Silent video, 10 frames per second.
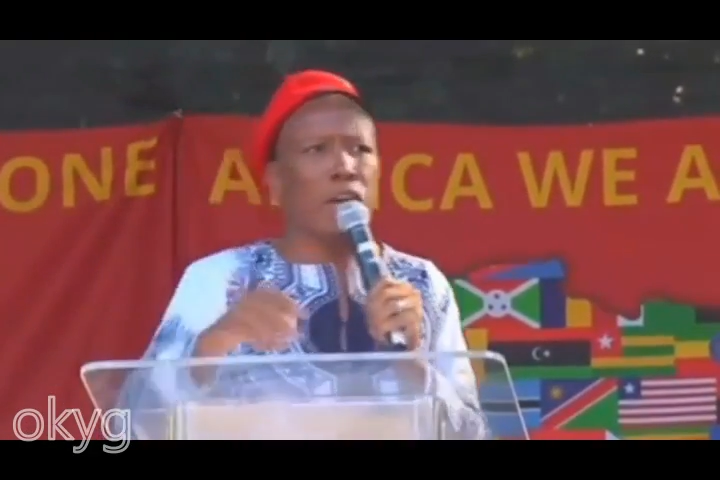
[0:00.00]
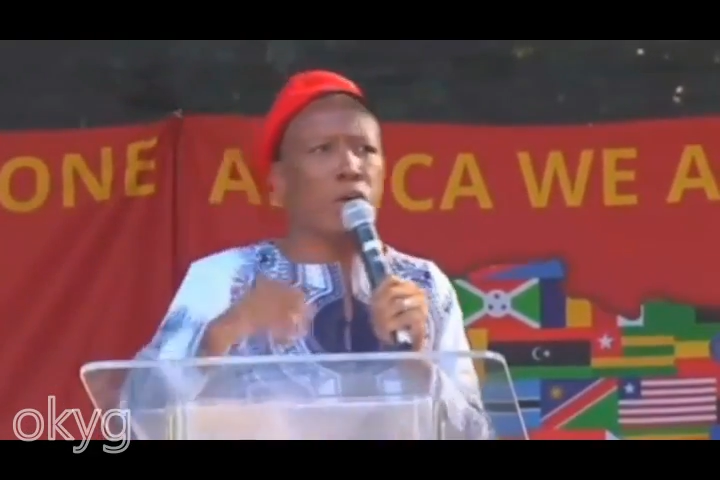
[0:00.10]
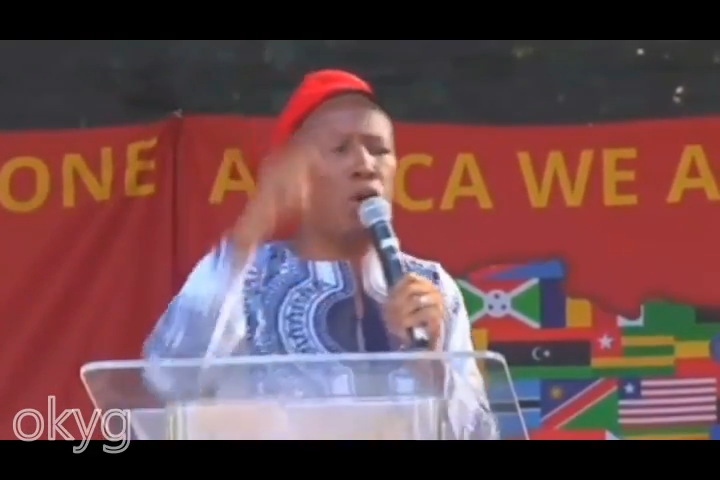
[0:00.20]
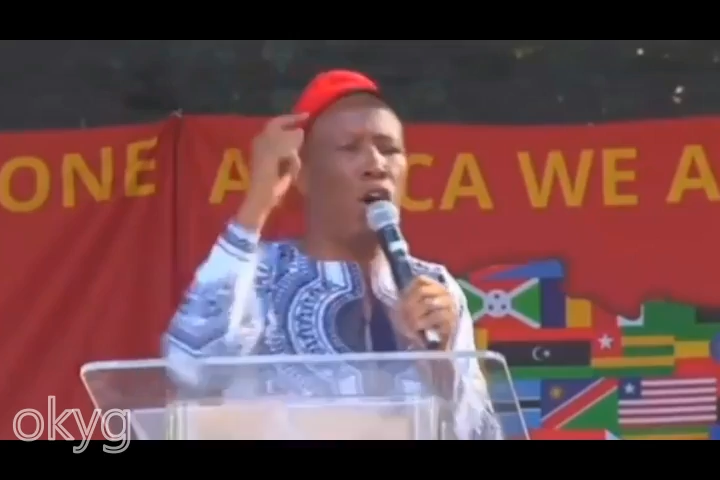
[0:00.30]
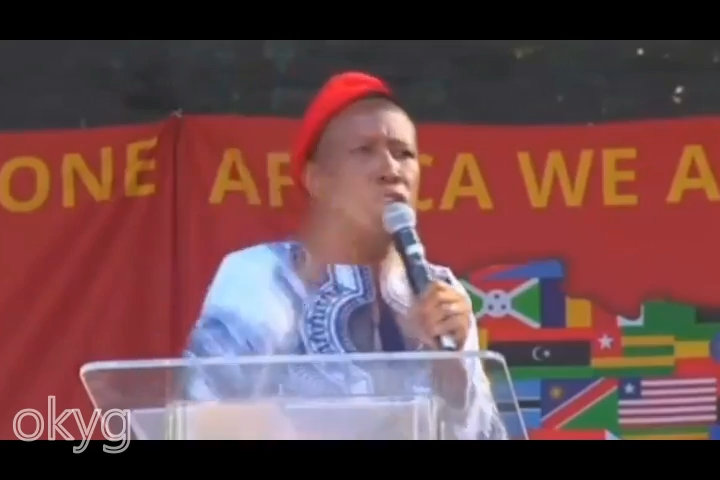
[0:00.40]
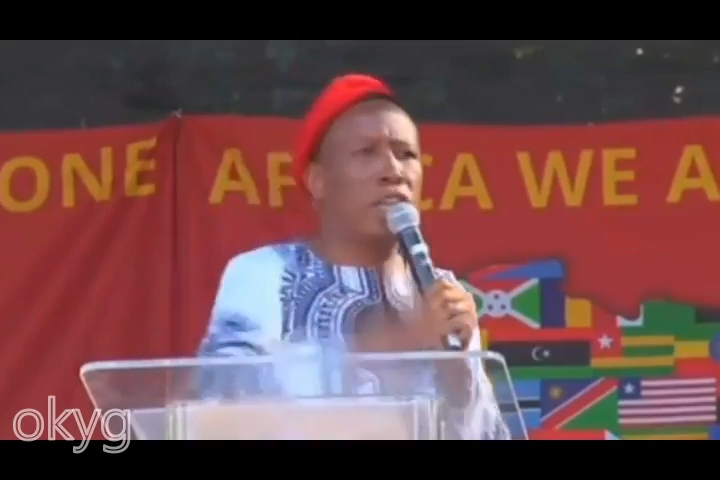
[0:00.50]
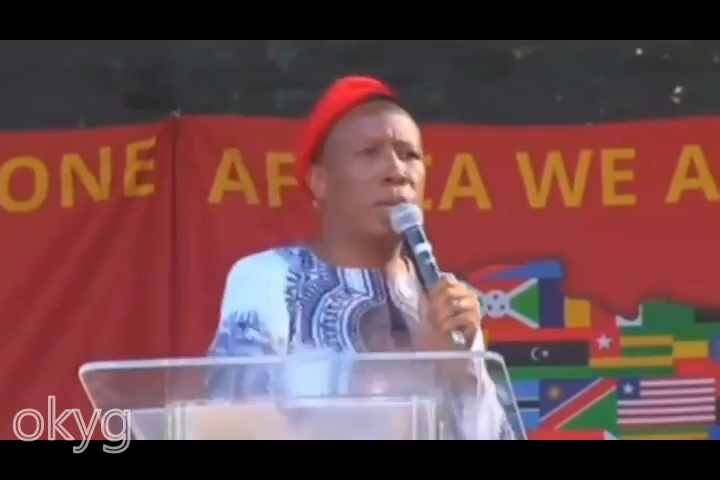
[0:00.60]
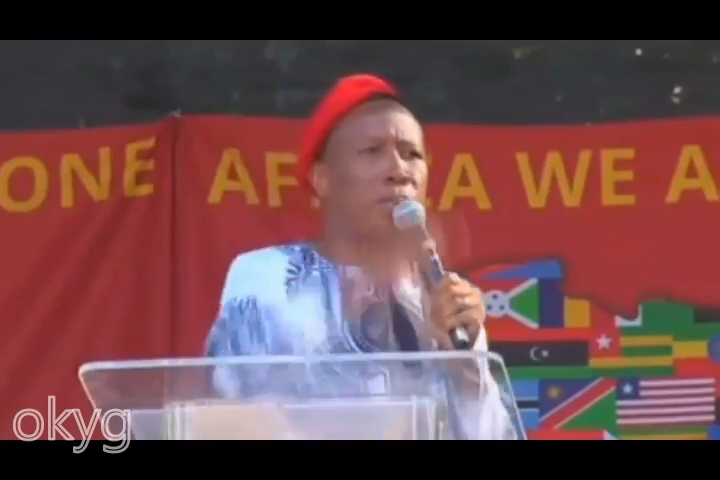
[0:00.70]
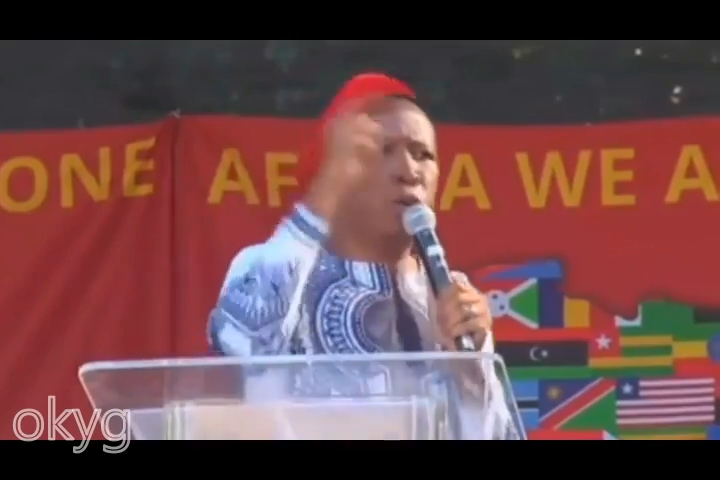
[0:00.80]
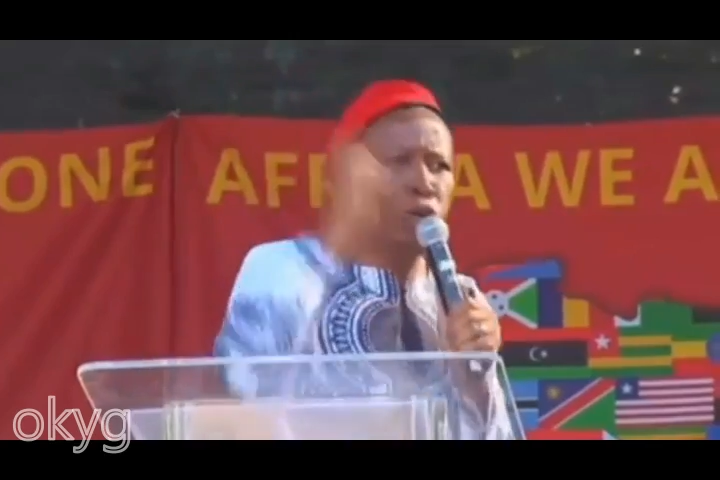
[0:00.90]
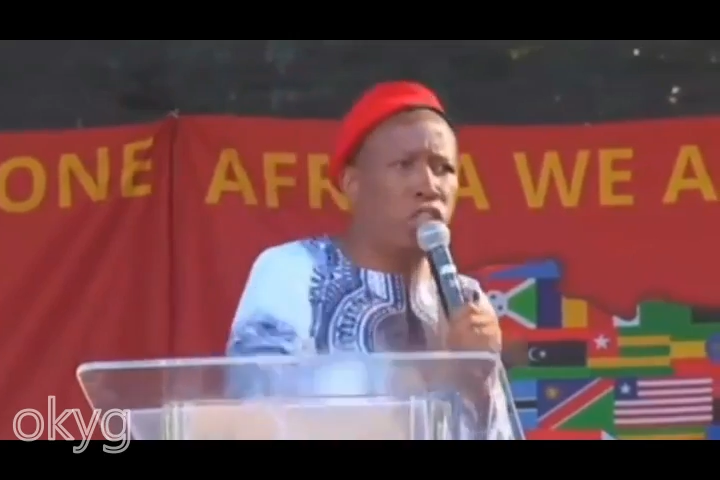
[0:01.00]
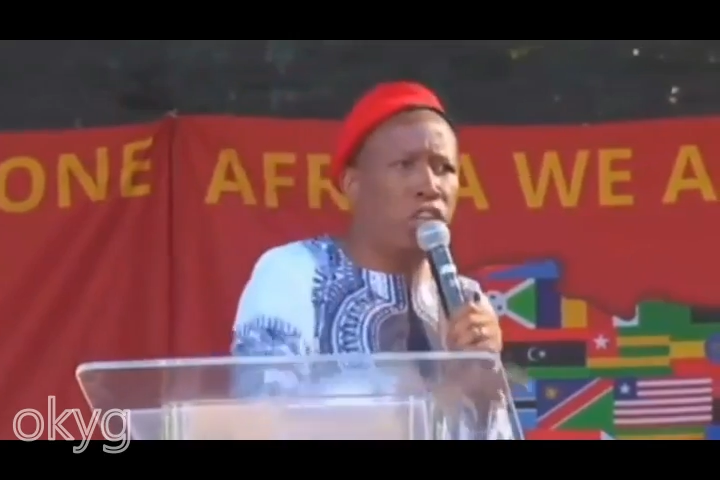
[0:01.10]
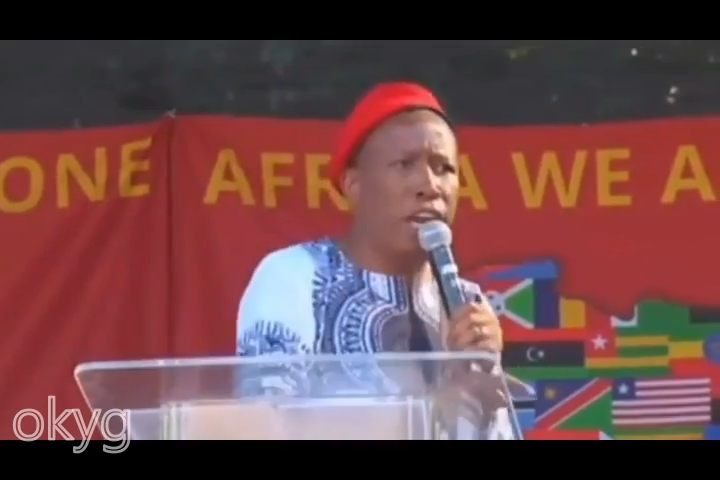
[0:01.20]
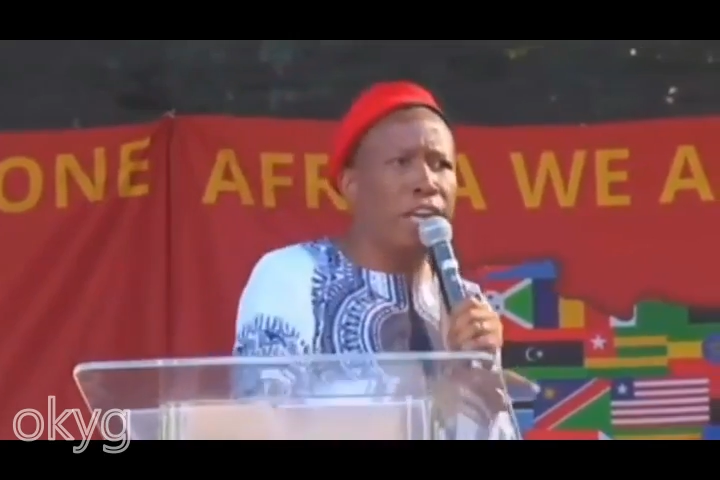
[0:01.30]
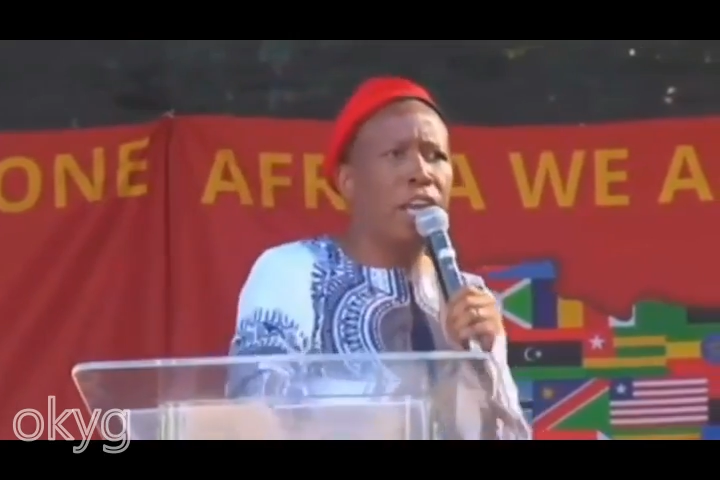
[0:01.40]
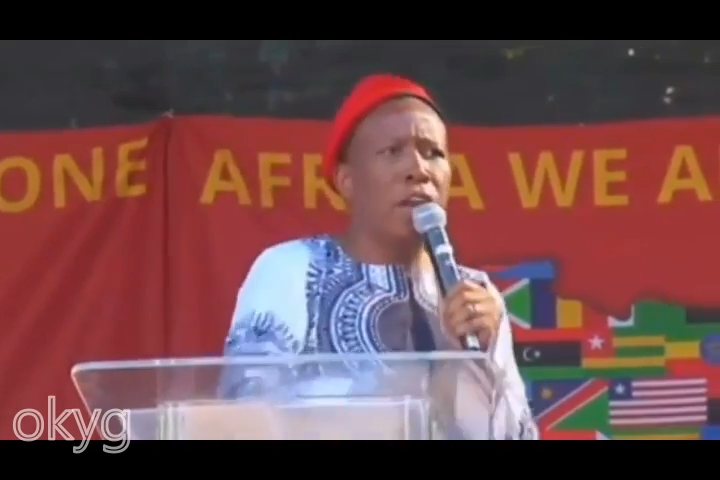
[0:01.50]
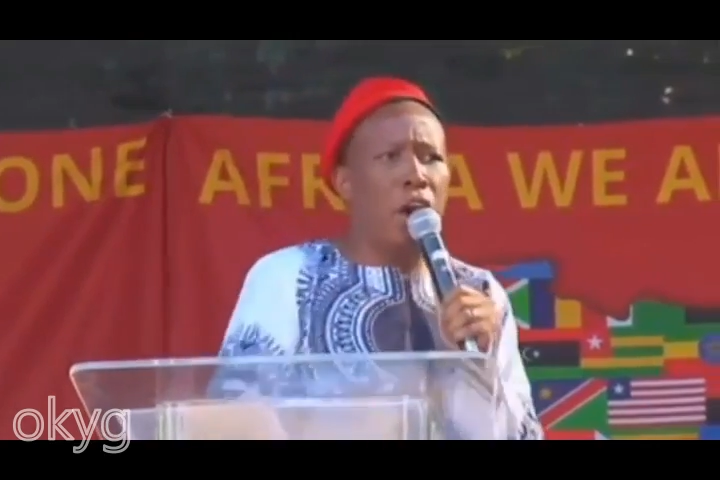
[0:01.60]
the contribution